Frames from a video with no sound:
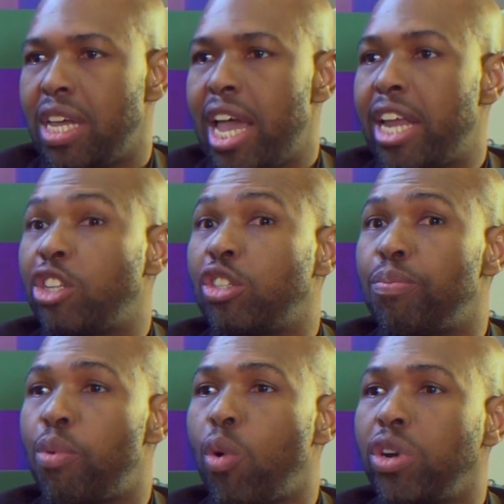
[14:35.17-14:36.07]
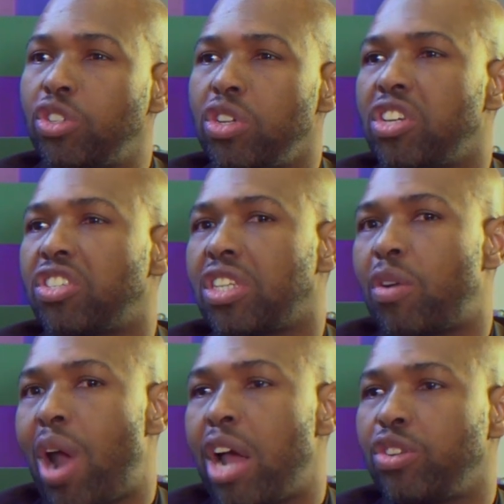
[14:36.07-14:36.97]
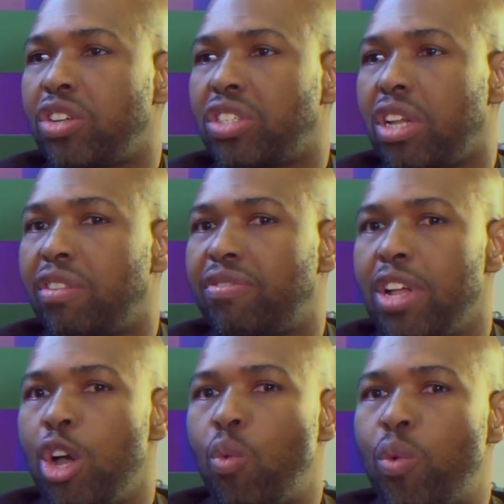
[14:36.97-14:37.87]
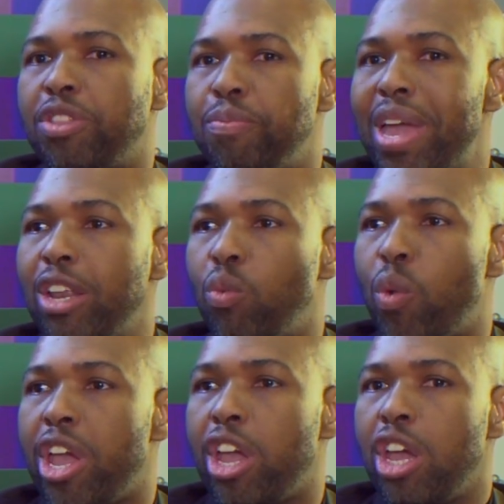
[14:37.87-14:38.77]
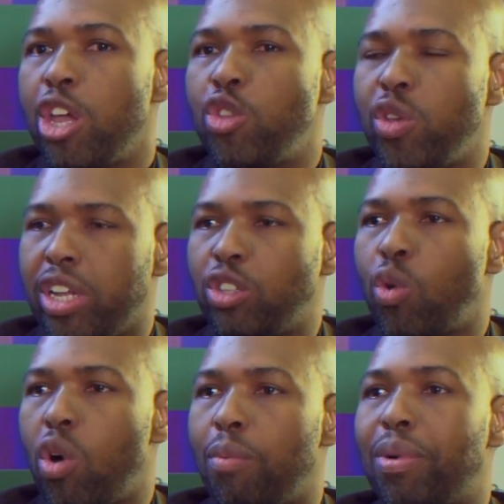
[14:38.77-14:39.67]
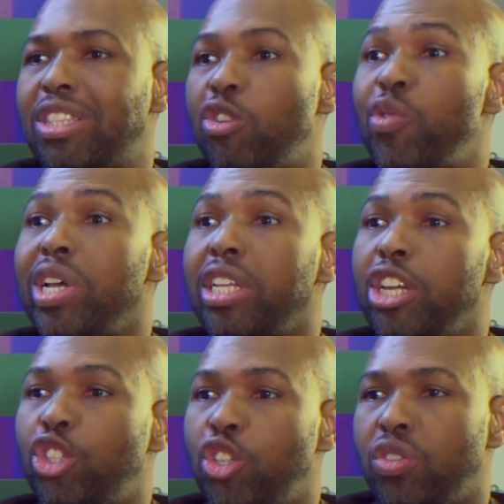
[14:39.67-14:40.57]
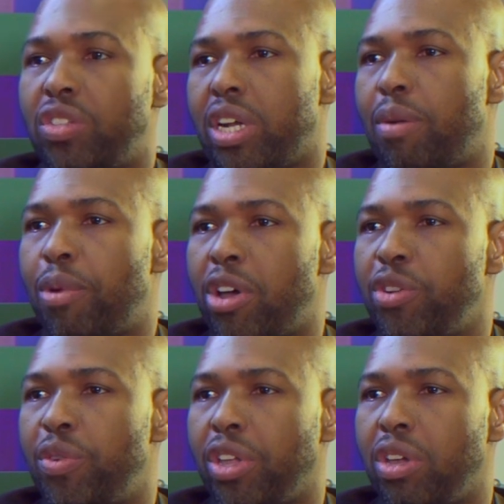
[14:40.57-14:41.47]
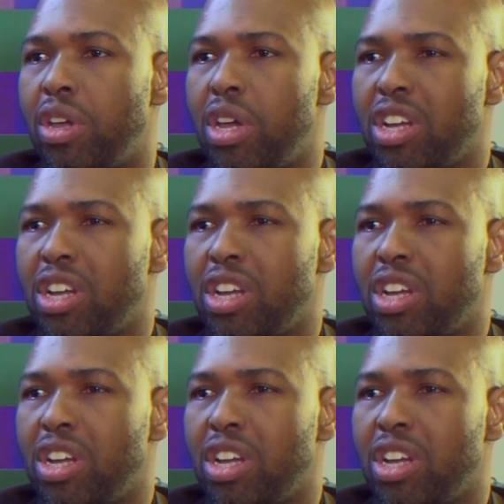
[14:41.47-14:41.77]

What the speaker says: And it's important to surround yourself with men where you can talk about the real issues that are bothering you.